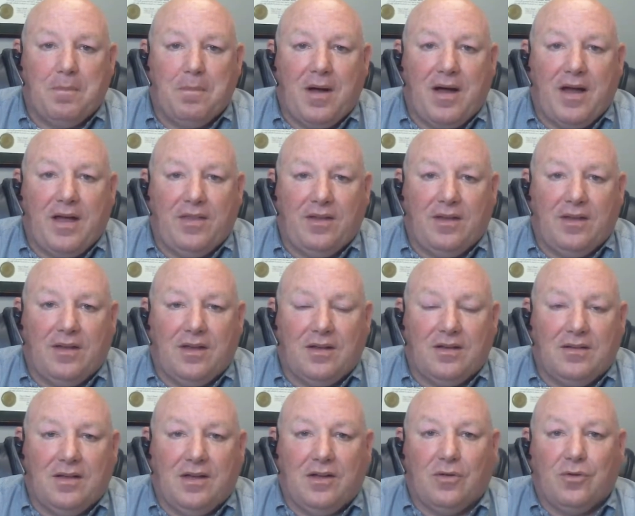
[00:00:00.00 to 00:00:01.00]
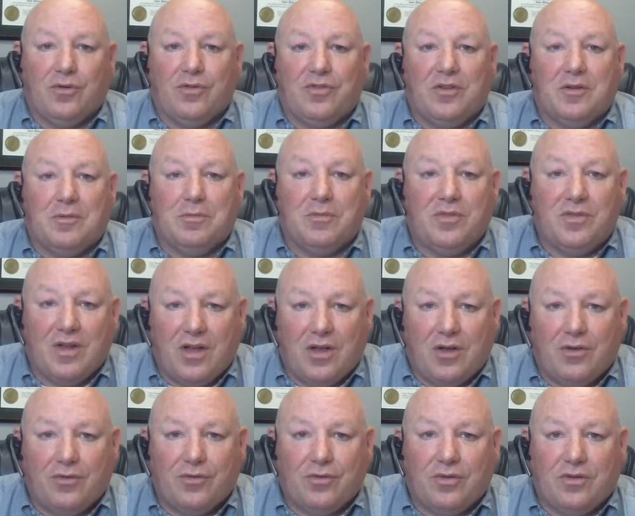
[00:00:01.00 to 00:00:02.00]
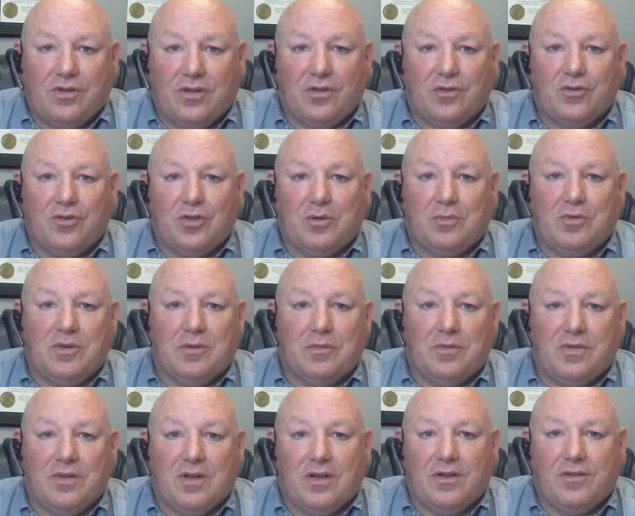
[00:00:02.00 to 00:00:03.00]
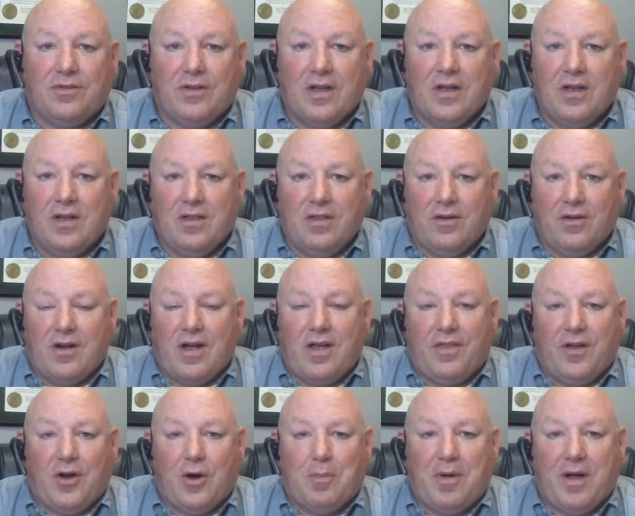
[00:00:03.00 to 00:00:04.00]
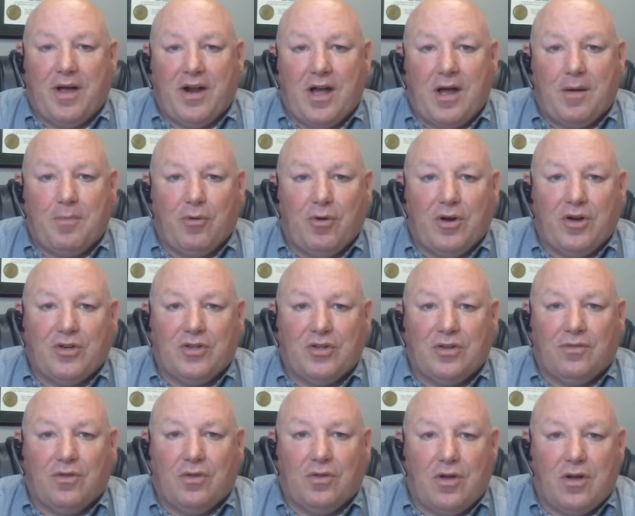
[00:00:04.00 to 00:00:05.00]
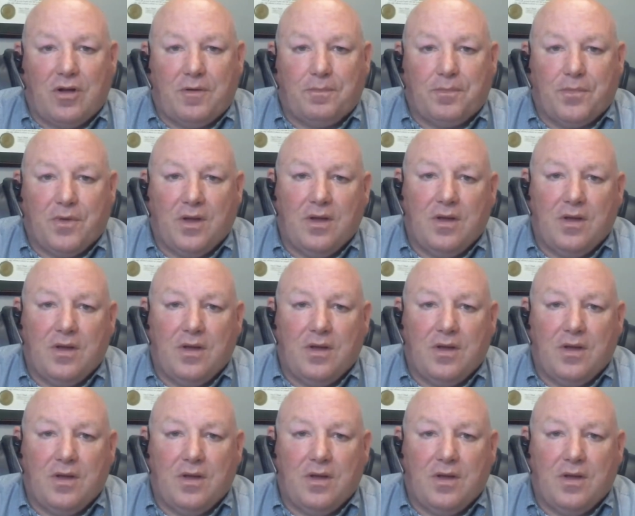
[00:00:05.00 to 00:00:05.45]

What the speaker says: by the dealers themselves or the dealerships themselves. They're not there by an operation of the law.